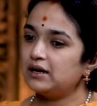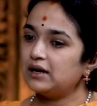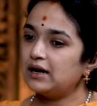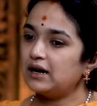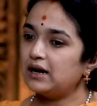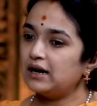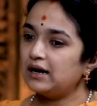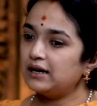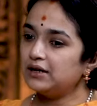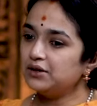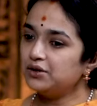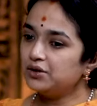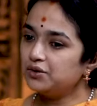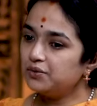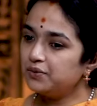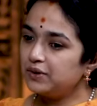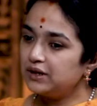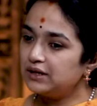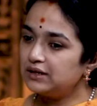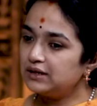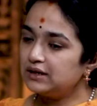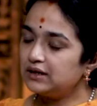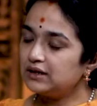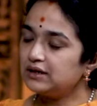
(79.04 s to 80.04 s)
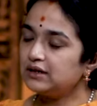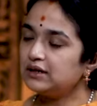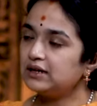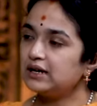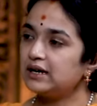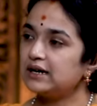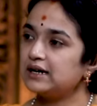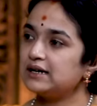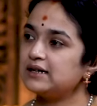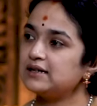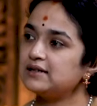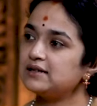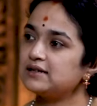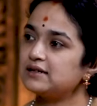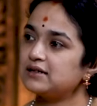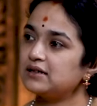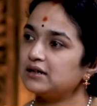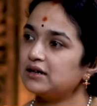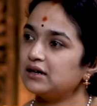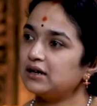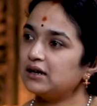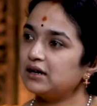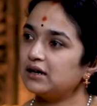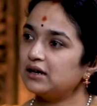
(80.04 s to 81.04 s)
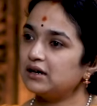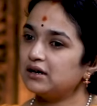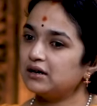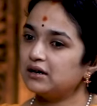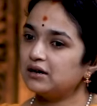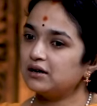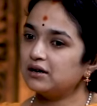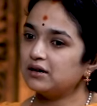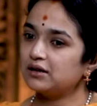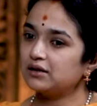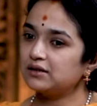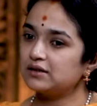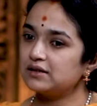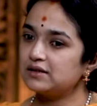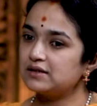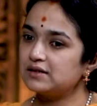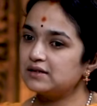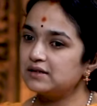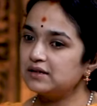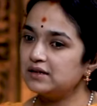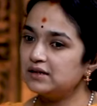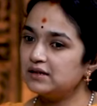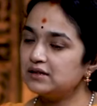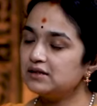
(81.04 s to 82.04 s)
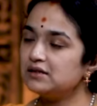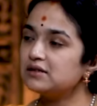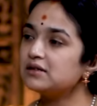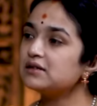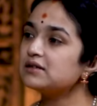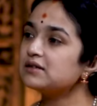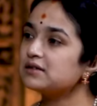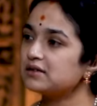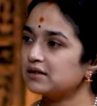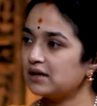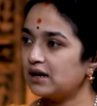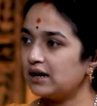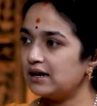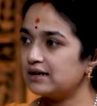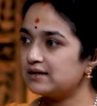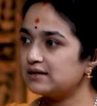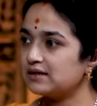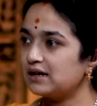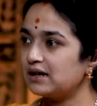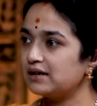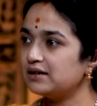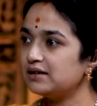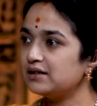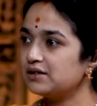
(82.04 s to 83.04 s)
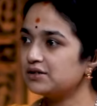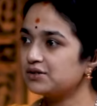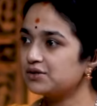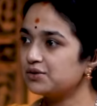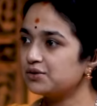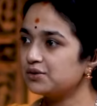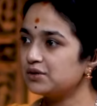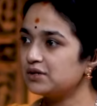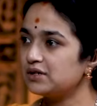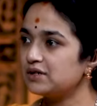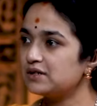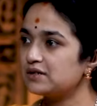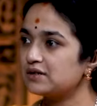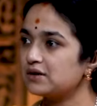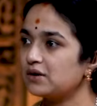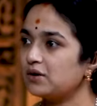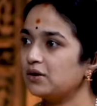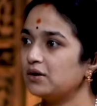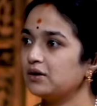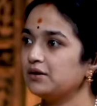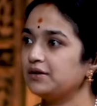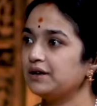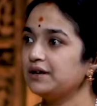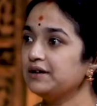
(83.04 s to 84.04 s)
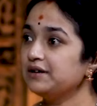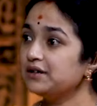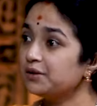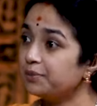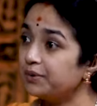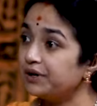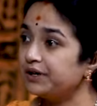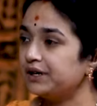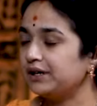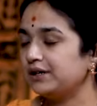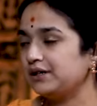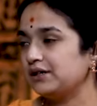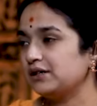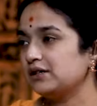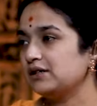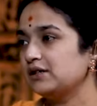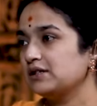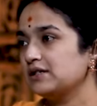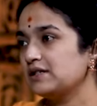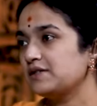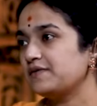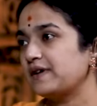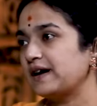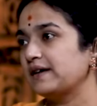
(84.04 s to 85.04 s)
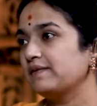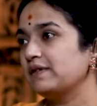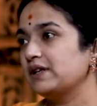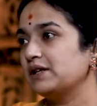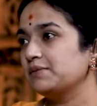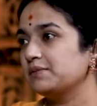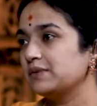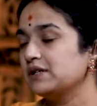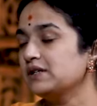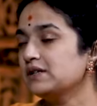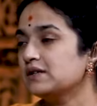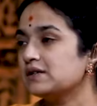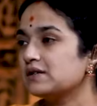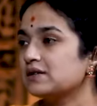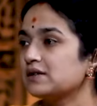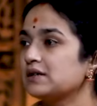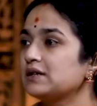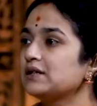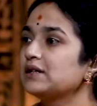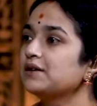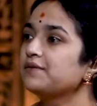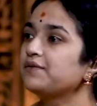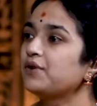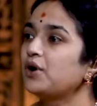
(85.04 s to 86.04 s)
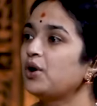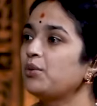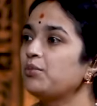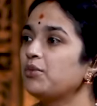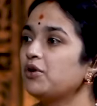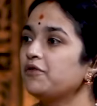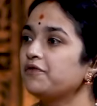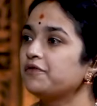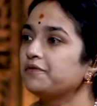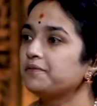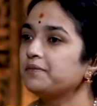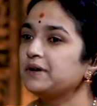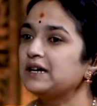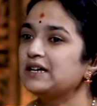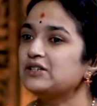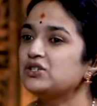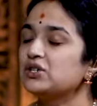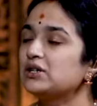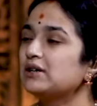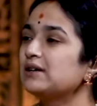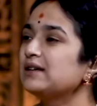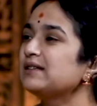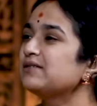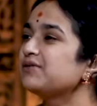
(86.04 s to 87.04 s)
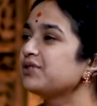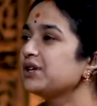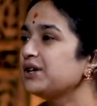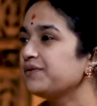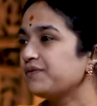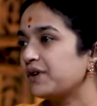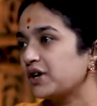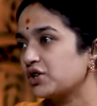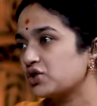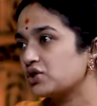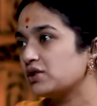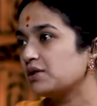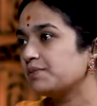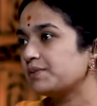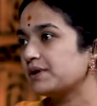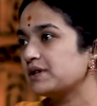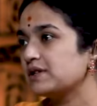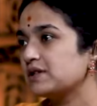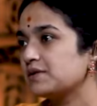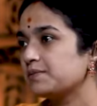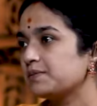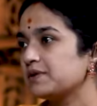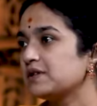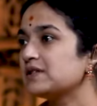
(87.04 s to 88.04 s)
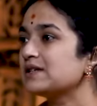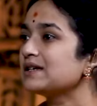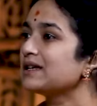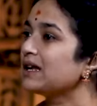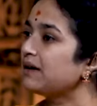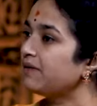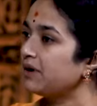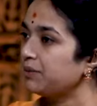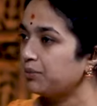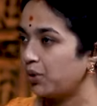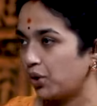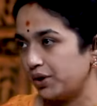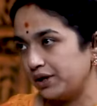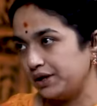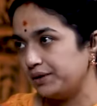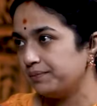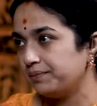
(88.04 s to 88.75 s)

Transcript: Ayurveda has seen this as understood this or interpreted these 5 elements in the form of majorly 3 functional principles in our body.